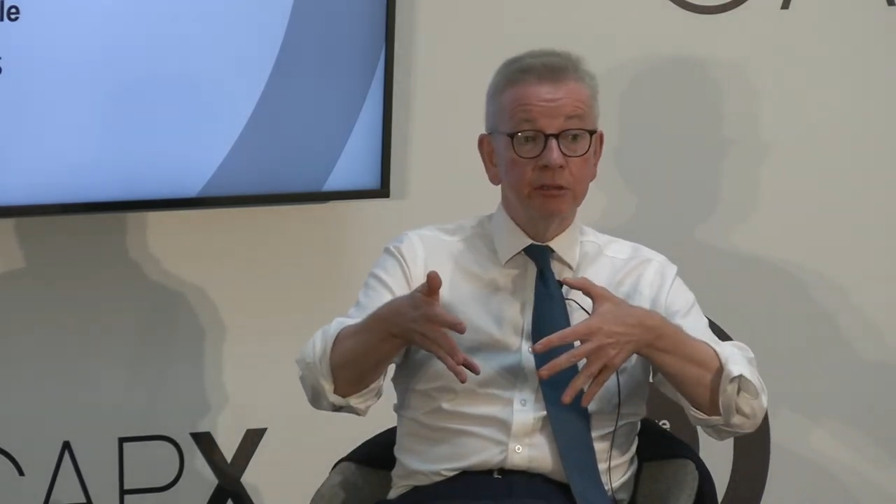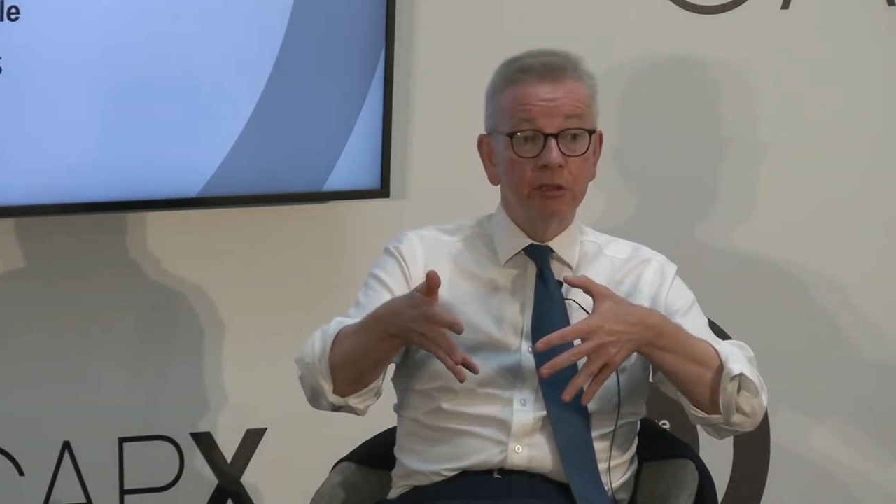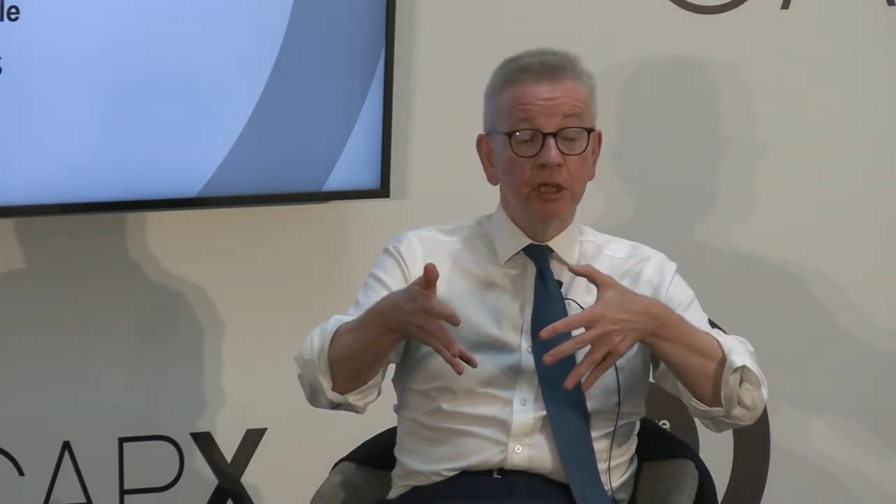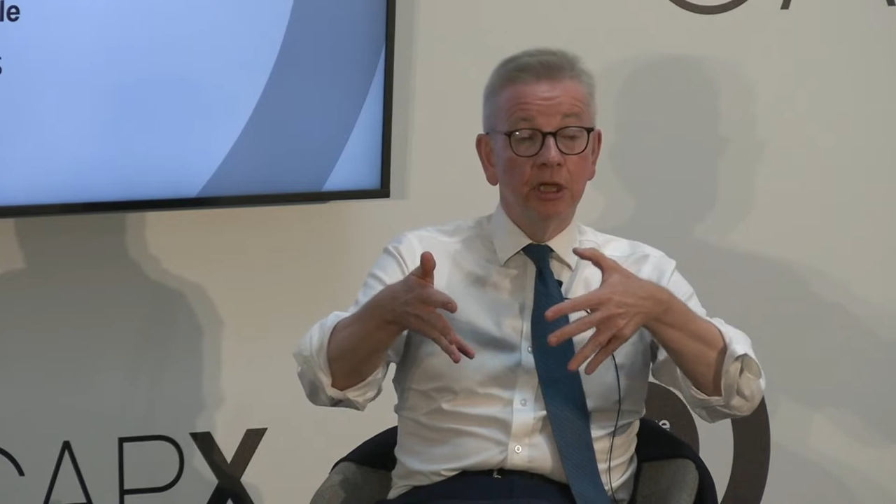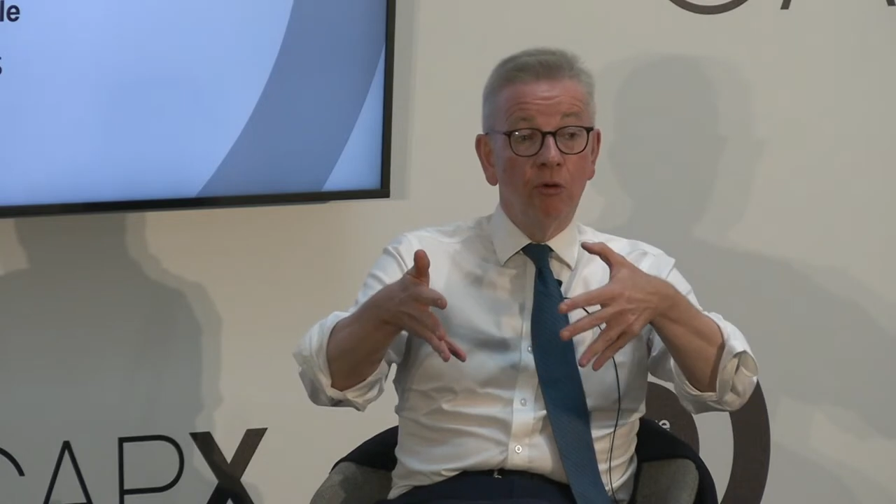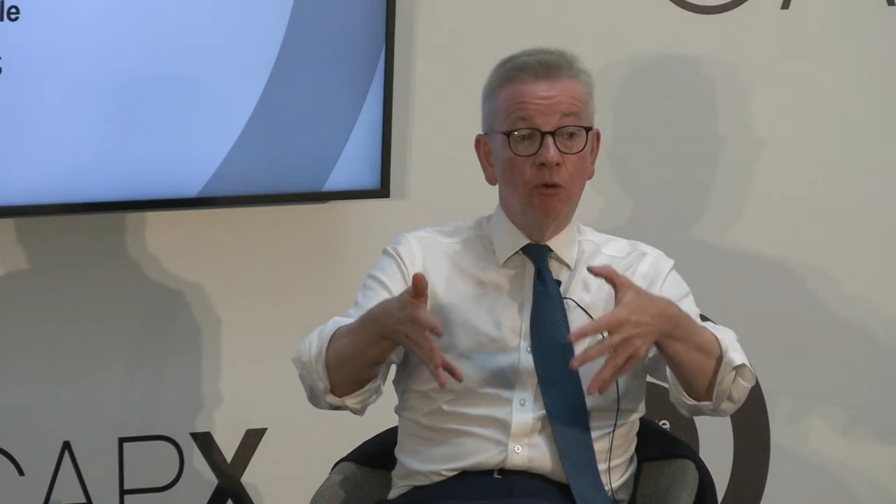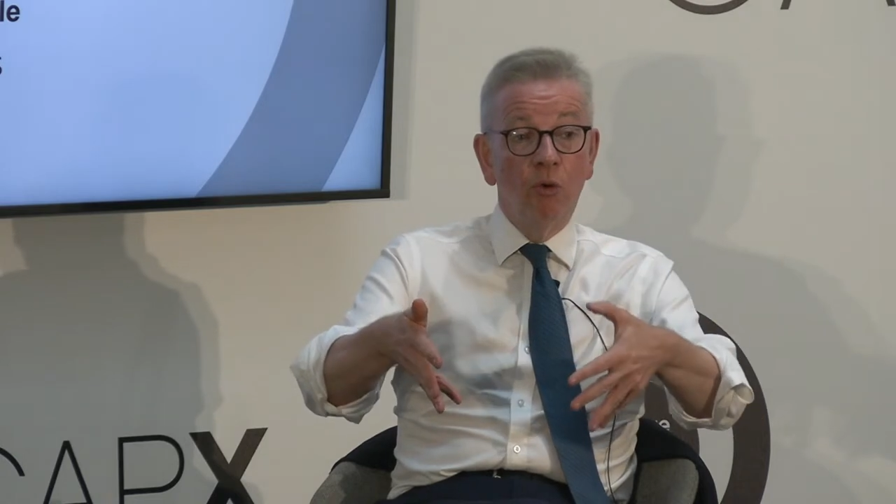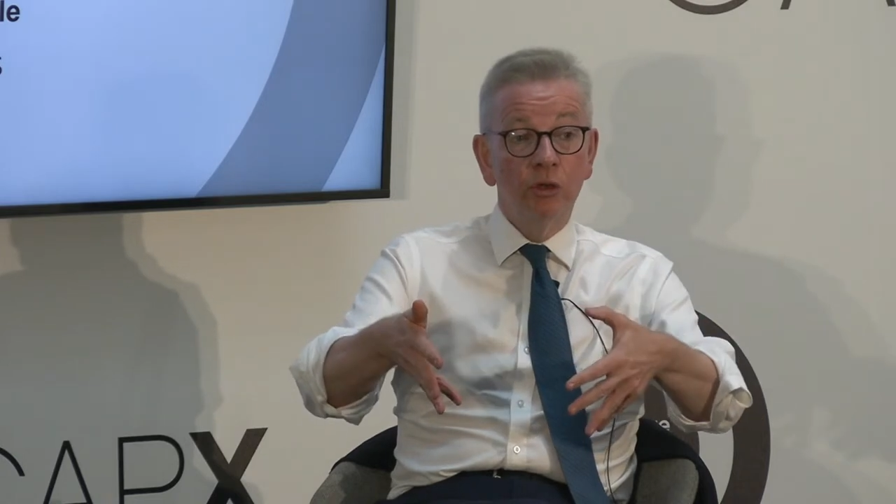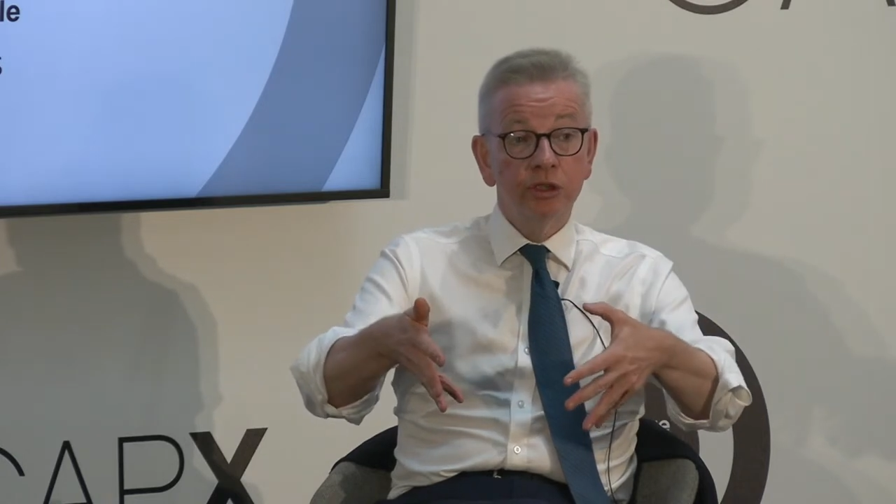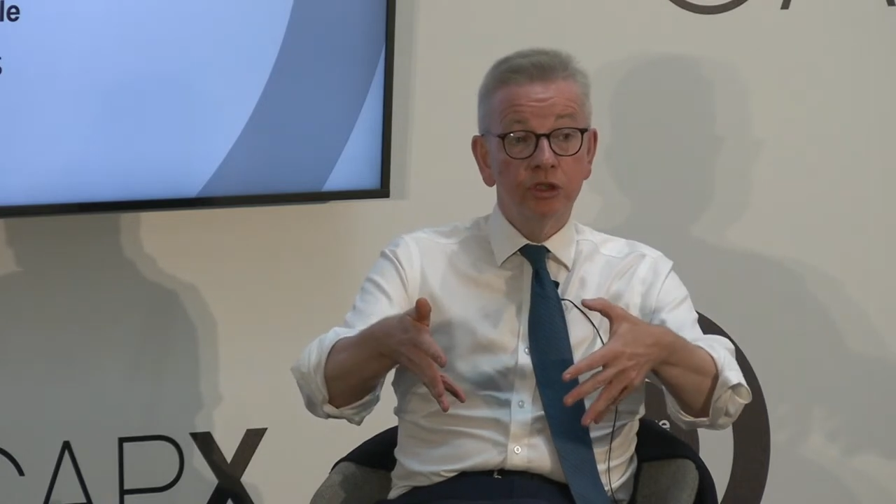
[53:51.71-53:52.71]
in
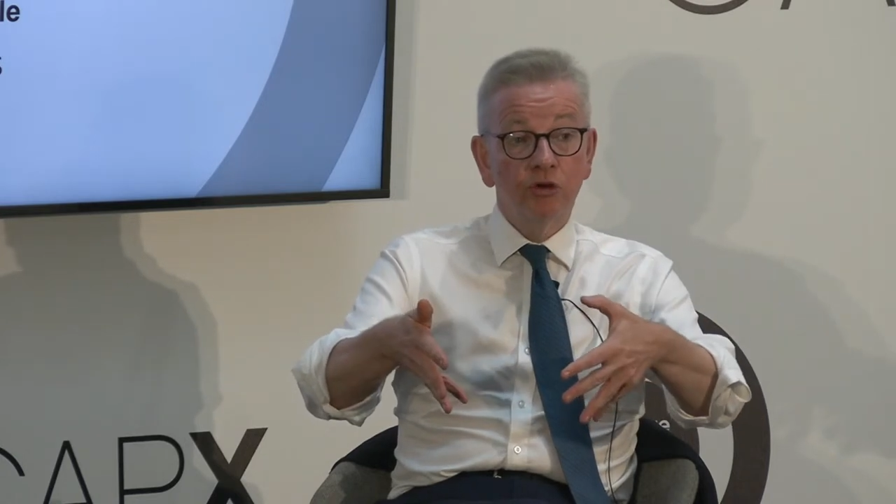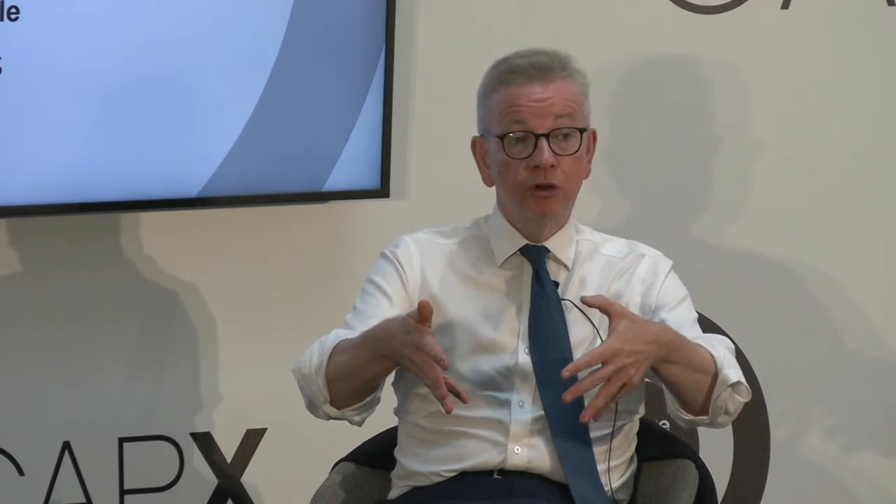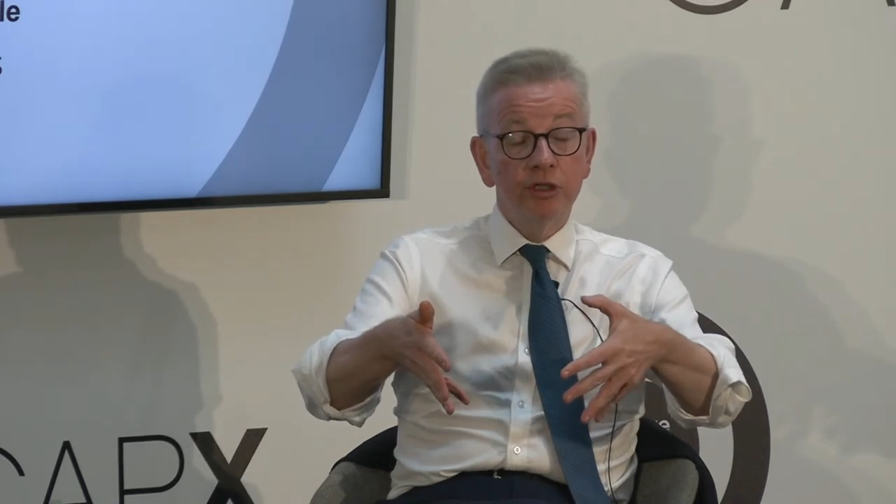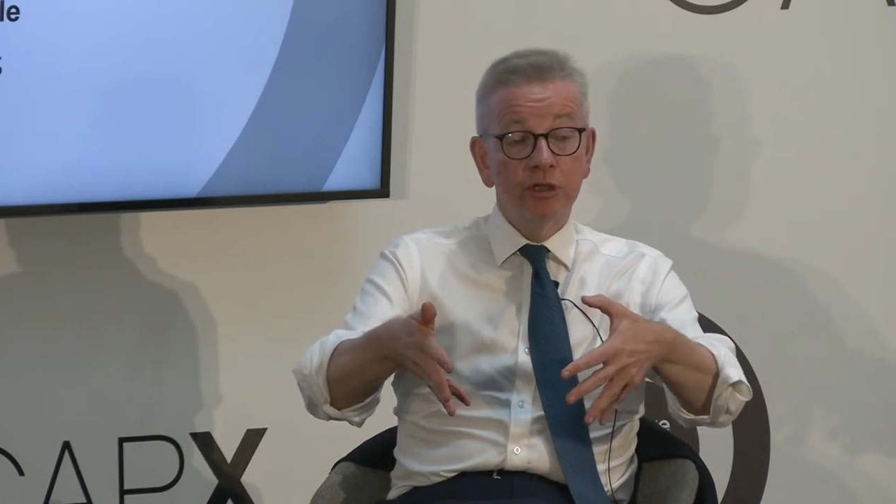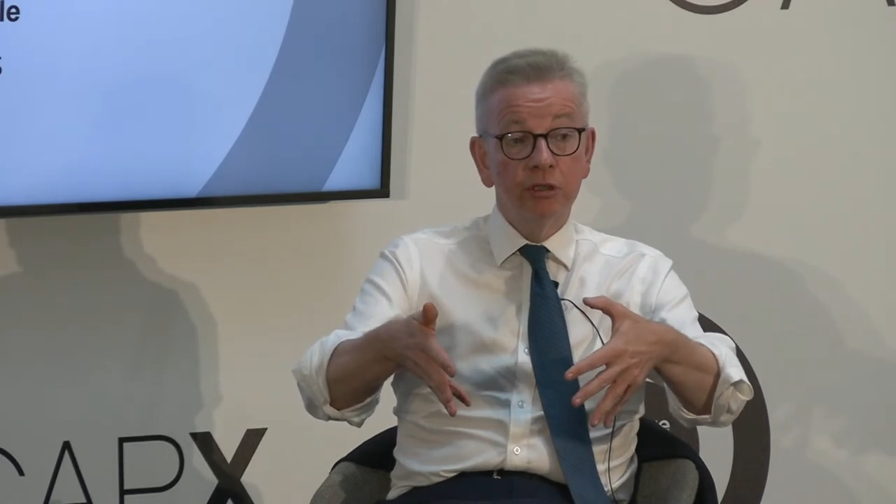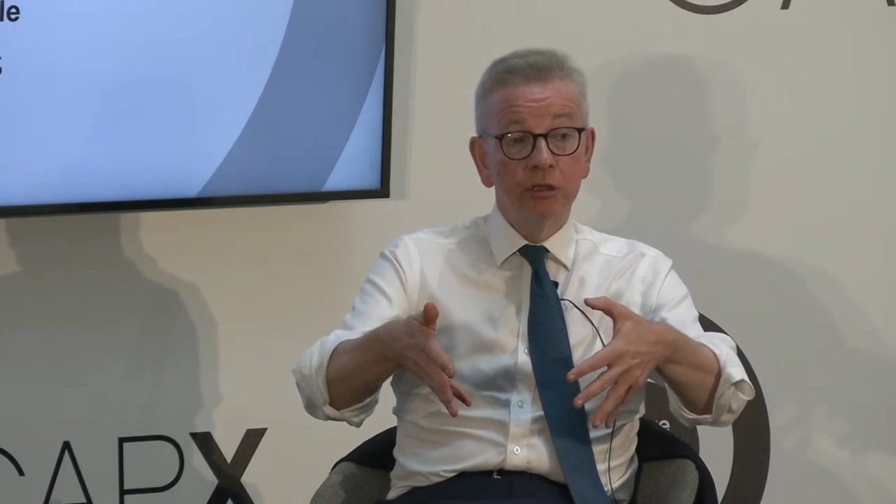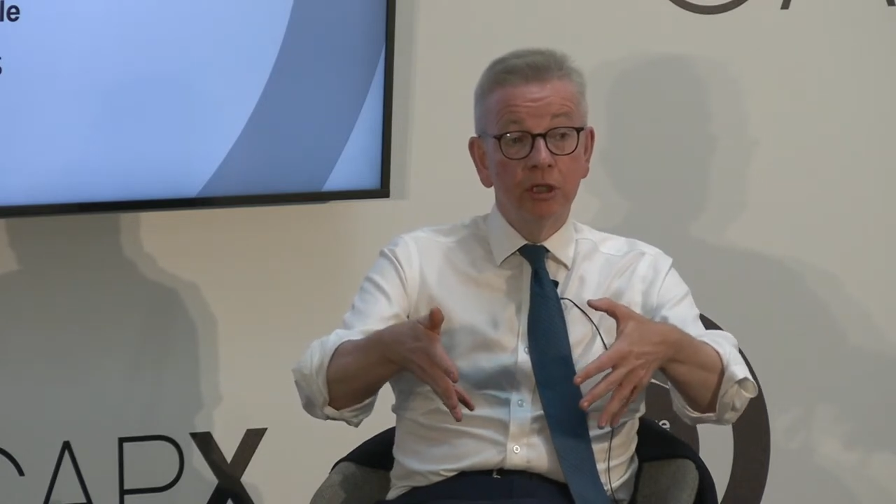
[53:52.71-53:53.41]
order to try to